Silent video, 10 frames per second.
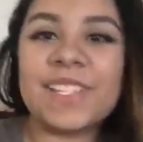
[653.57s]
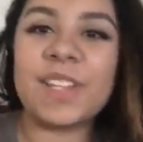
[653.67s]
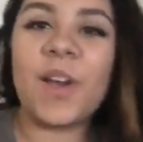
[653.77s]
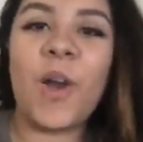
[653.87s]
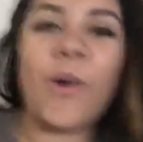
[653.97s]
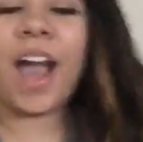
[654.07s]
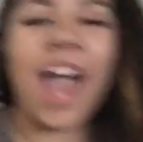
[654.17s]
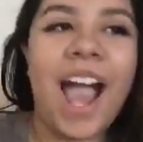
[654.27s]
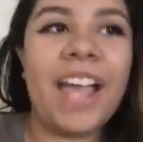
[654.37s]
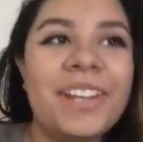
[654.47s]
so
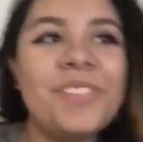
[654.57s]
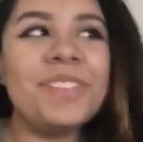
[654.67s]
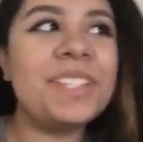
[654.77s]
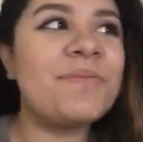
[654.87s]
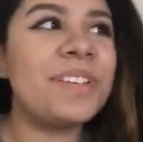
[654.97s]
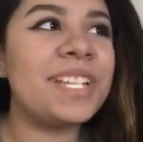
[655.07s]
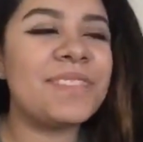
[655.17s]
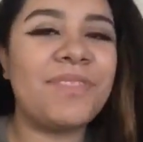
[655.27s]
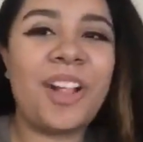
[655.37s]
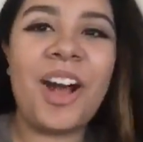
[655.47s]
I know this
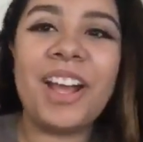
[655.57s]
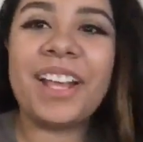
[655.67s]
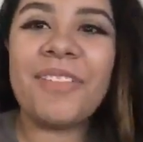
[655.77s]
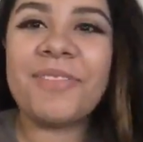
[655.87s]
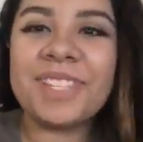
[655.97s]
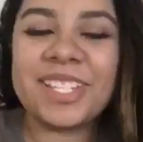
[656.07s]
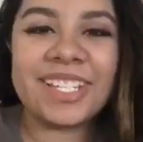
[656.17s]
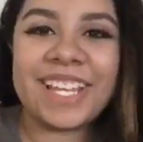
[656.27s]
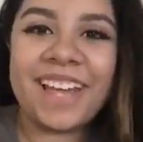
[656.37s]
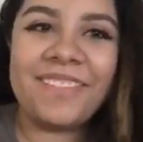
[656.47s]
week's vlog was
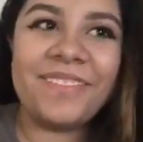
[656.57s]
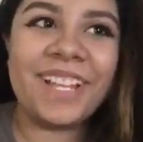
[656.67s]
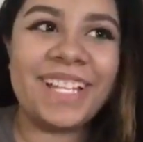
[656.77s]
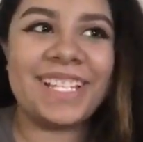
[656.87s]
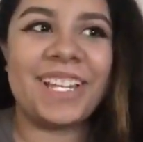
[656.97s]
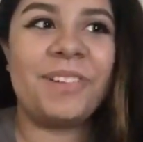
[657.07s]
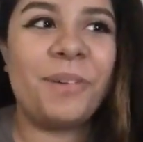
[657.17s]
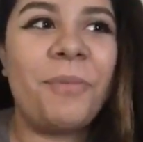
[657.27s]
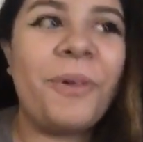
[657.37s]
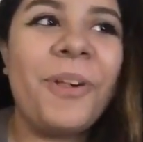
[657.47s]
just kind of like
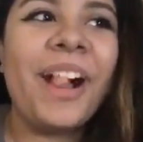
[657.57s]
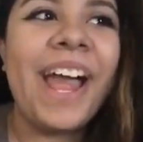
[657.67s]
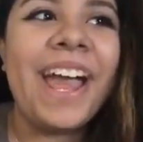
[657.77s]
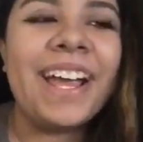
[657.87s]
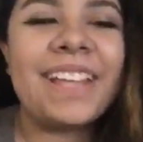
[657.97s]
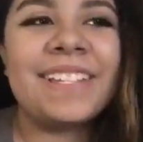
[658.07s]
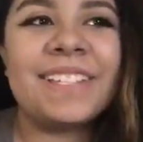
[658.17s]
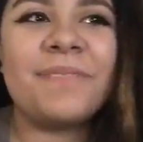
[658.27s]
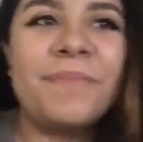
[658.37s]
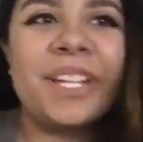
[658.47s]
terrible because
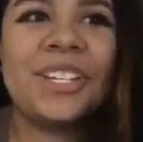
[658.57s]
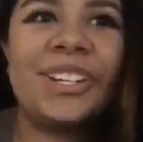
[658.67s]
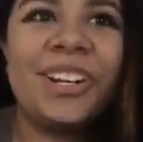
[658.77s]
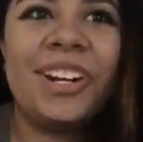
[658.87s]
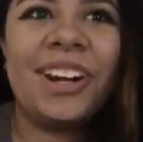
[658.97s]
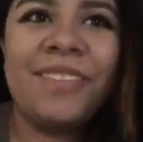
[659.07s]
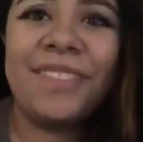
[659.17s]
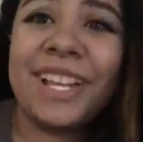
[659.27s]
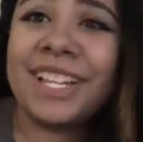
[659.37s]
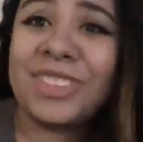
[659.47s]
it's a mixture of
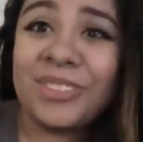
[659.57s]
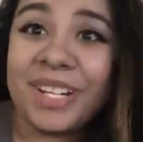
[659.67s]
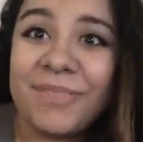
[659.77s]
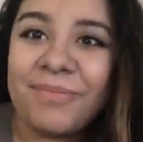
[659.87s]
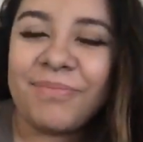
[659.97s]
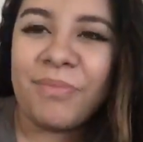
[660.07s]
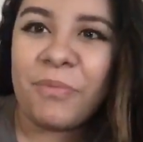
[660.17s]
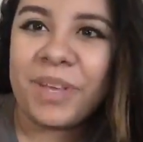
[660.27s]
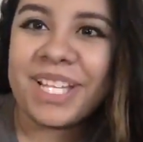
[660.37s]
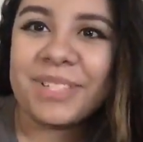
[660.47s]
like 3
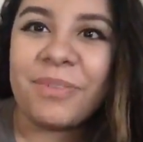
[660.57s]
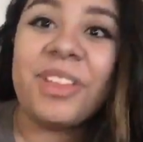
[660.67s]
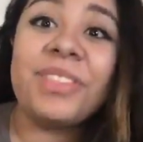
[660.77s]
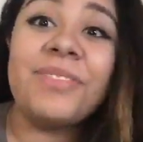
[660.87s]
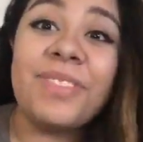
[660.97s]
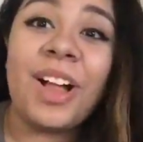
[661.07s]
weeks worth of